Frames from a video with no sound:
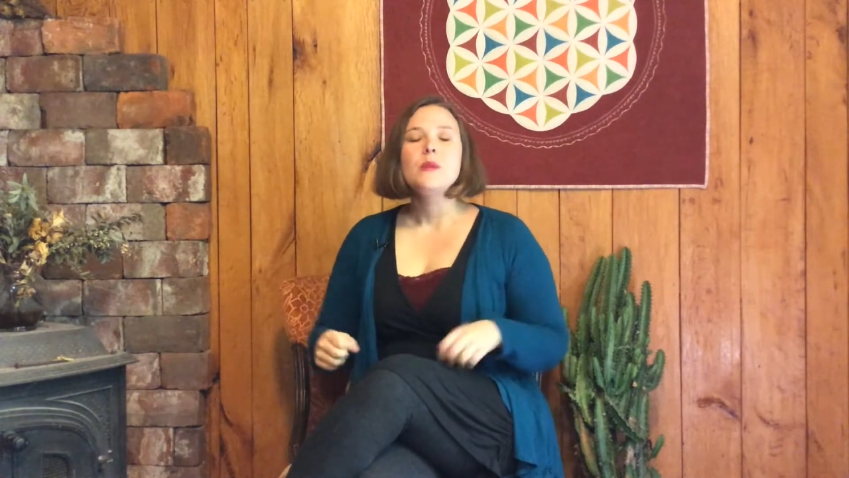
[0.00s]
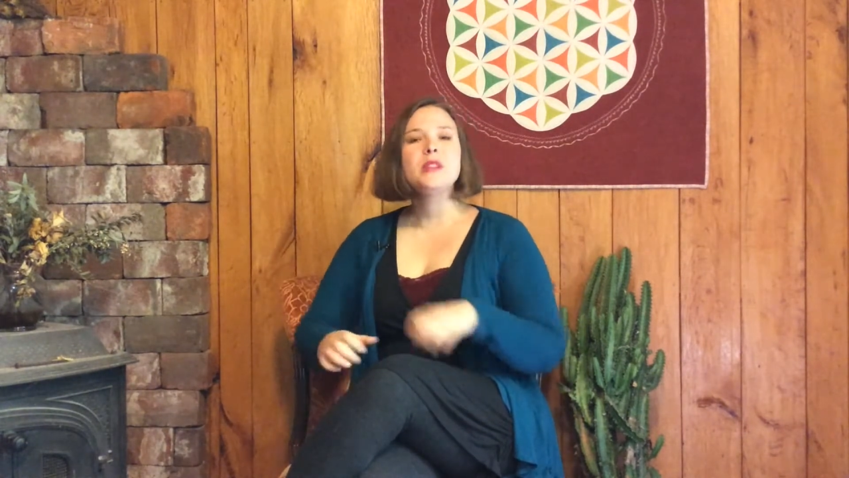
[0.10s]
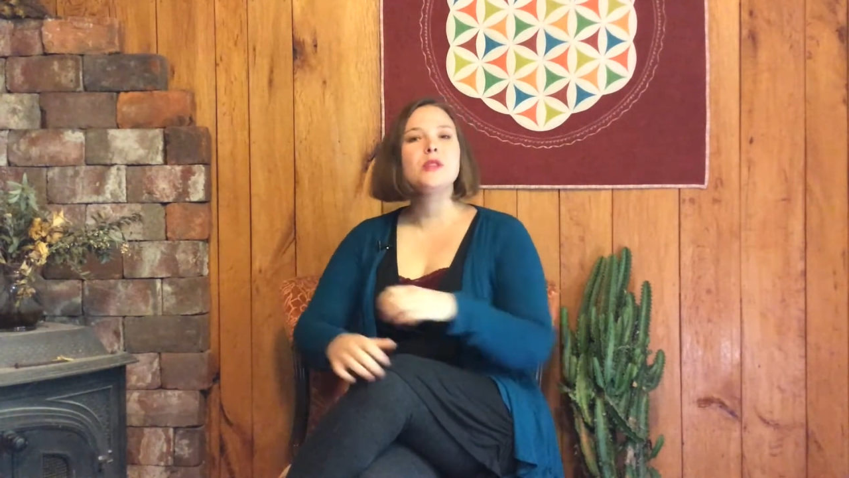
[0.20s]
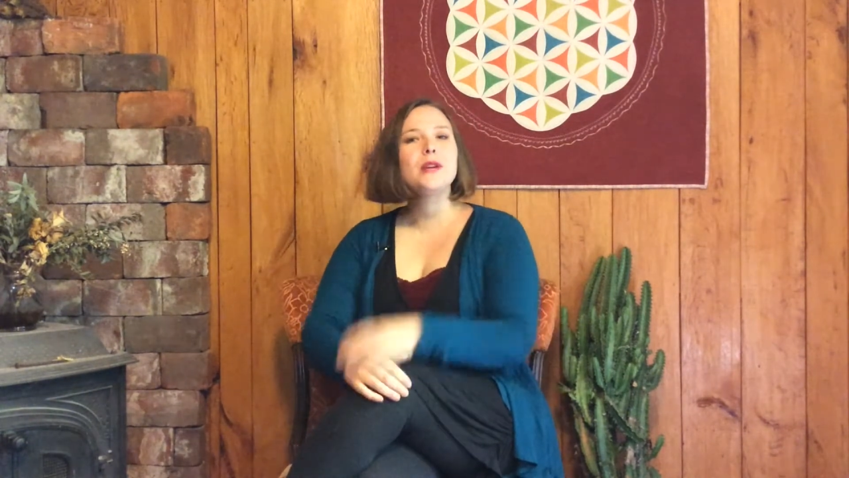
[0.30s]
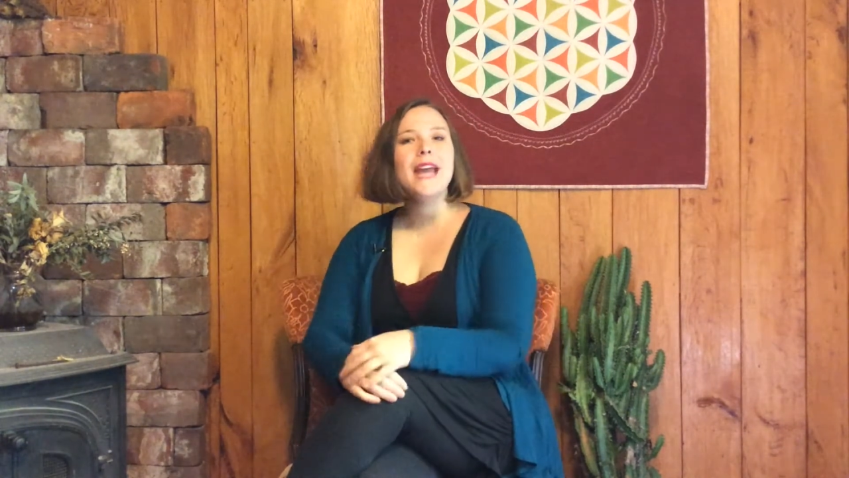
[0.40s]

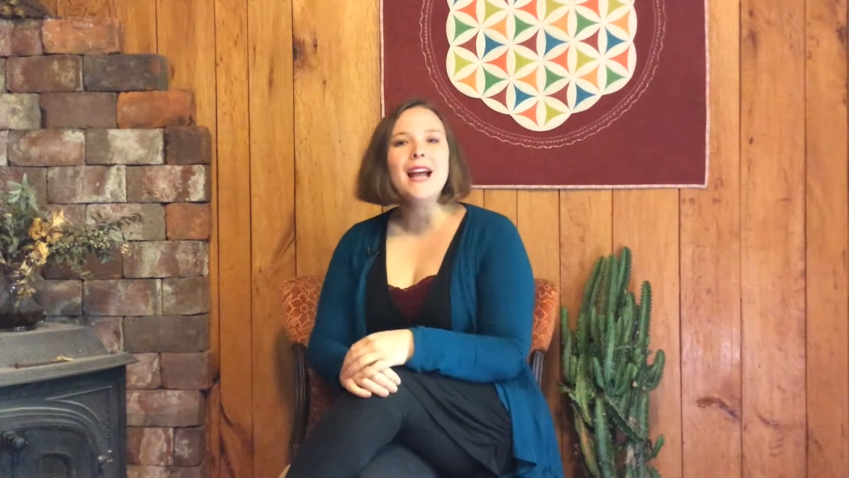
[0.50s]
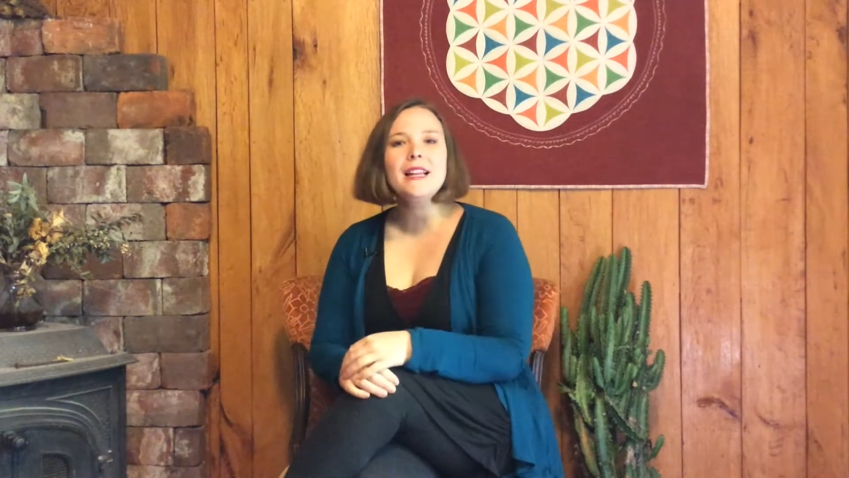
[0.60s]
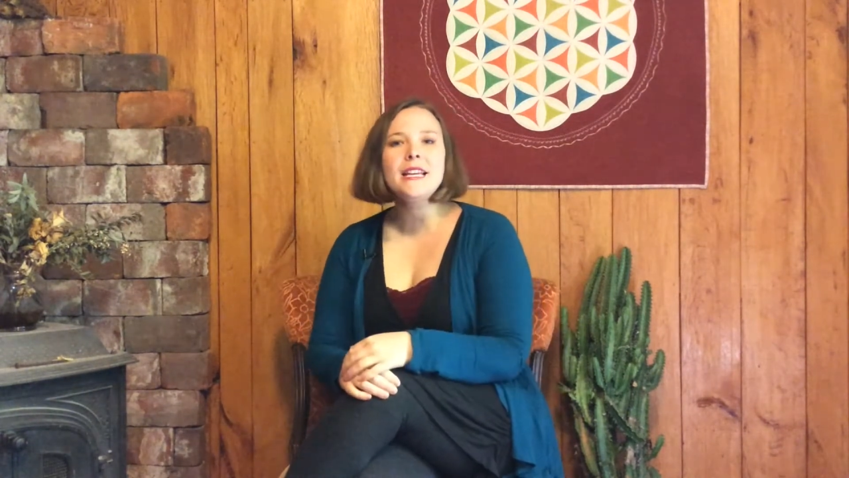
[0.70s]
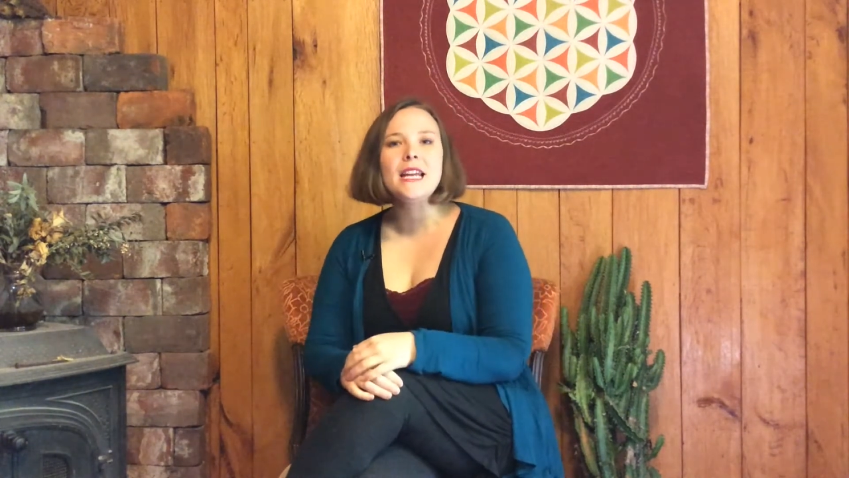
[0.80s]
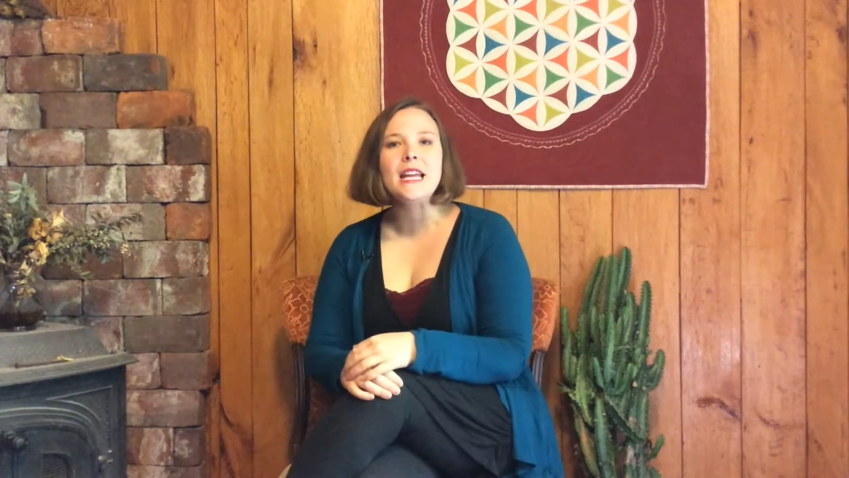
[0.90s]
But the
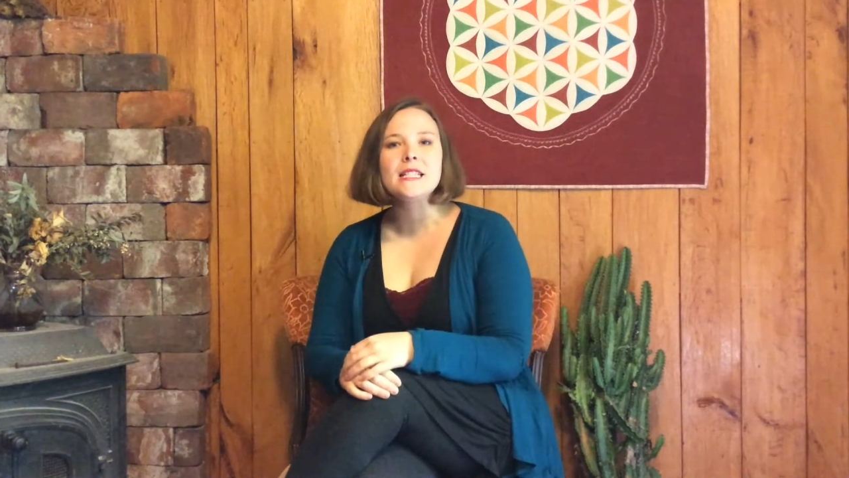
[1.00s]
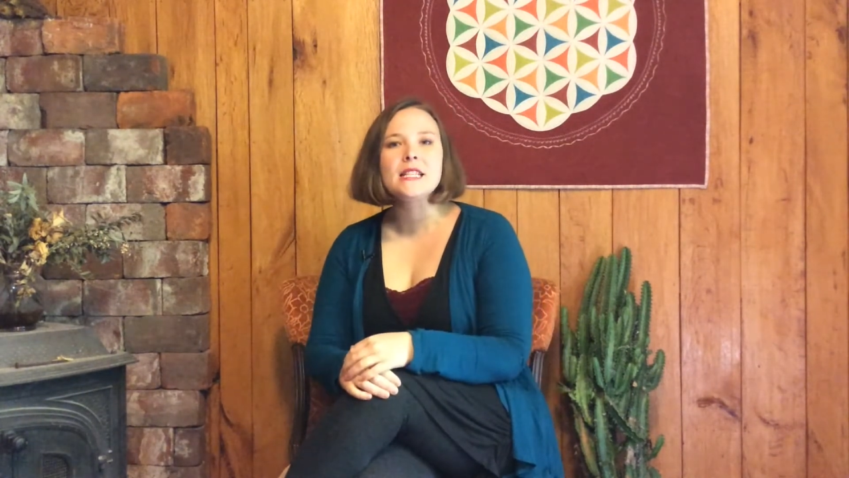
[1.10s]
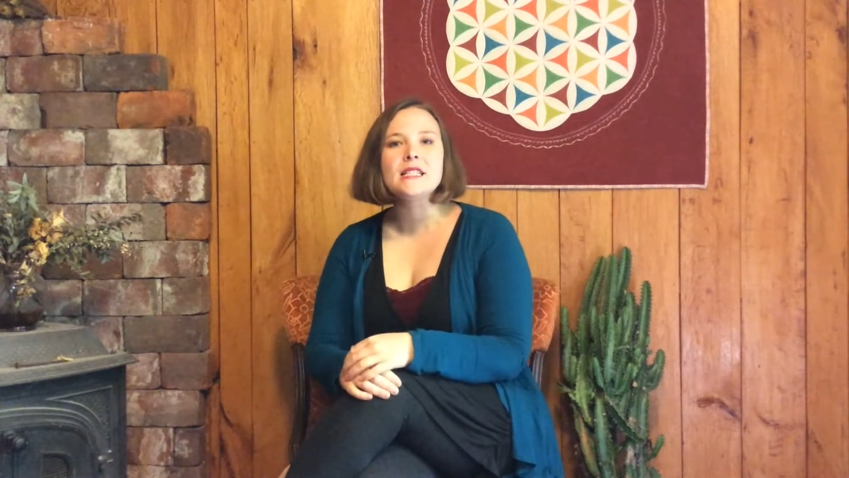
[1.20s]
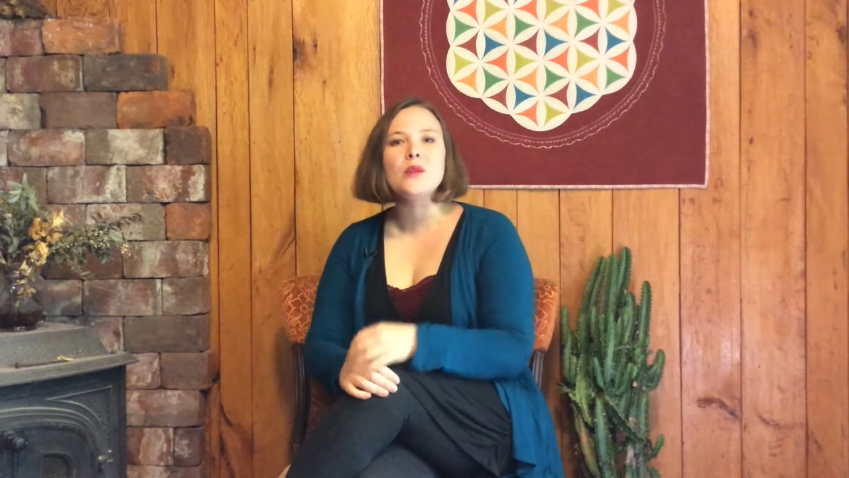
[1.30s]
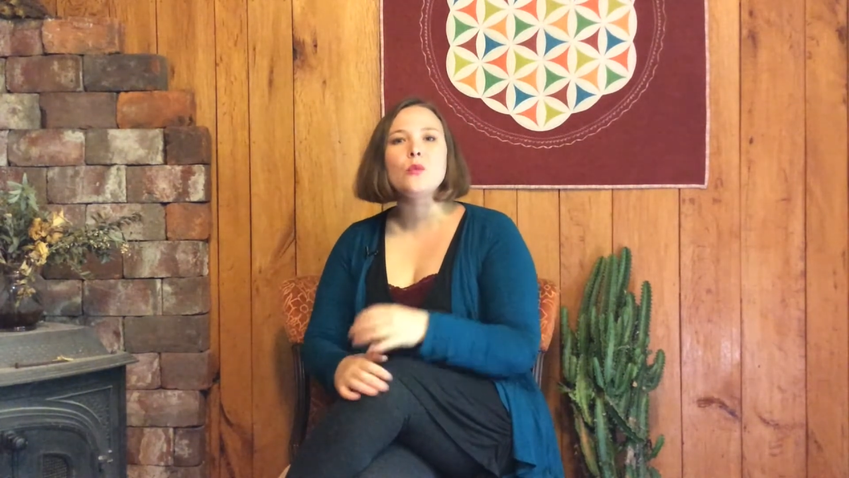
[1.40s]
reality is
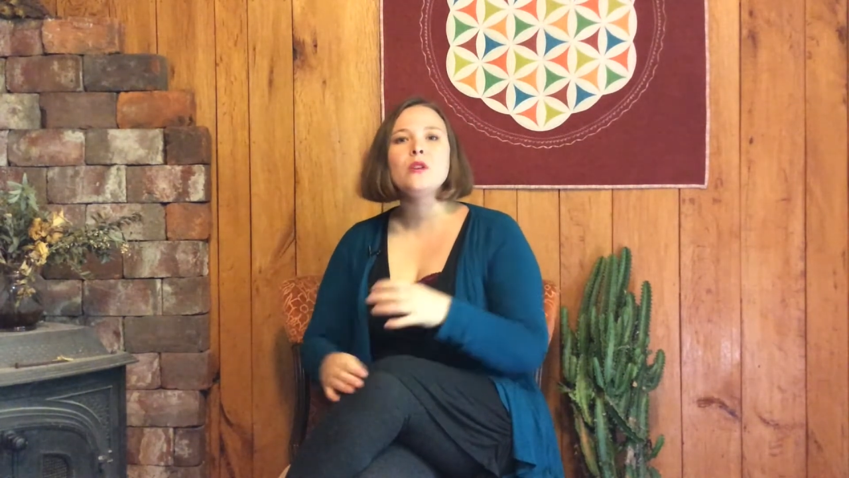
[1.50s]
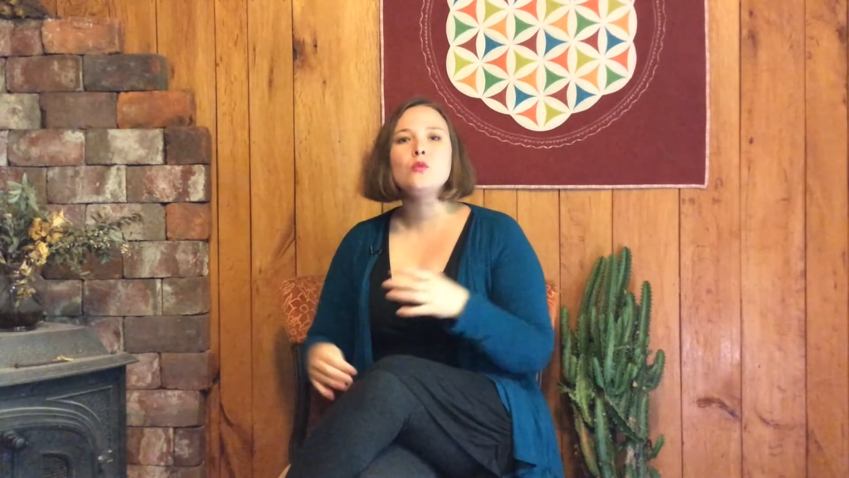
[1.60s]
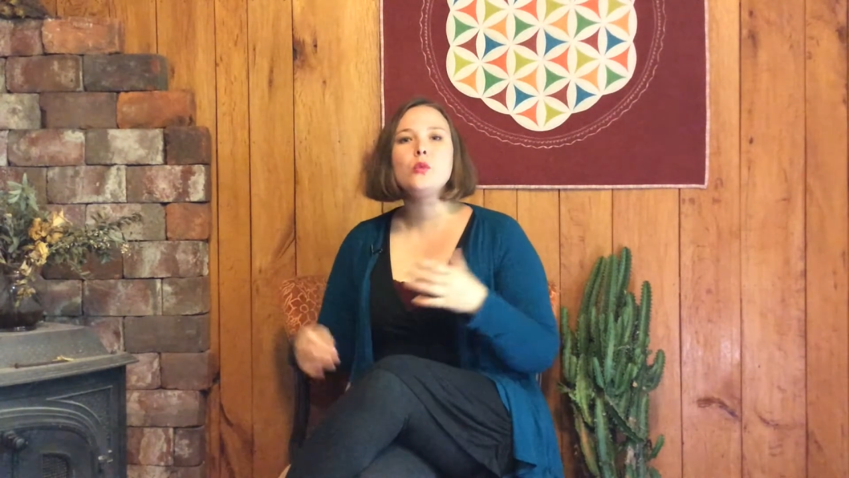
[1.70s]
is that when